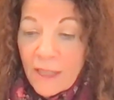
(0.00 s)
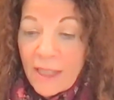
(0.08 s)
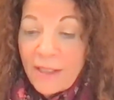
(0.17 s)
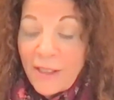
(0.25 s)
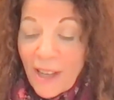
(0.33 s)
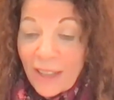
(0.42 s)

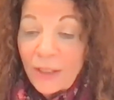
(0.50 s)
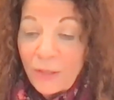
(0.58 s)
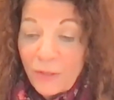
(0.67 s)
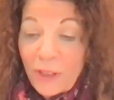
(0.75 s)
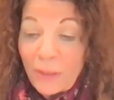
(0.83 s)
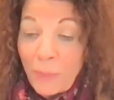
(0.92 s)
it
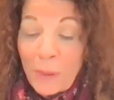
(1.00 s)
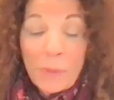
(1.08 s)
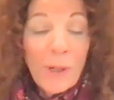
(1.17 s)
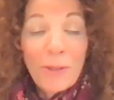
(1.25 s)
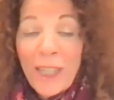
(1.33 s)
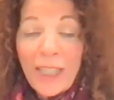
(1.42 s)
does,
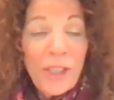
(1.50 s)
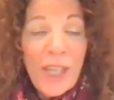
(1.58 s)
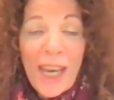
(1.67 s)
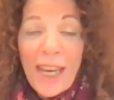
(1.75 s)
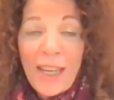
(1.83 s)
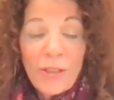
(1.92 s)
people don't like
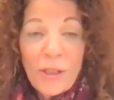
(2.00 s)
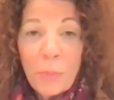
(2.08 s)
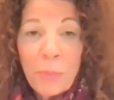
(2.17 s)
change.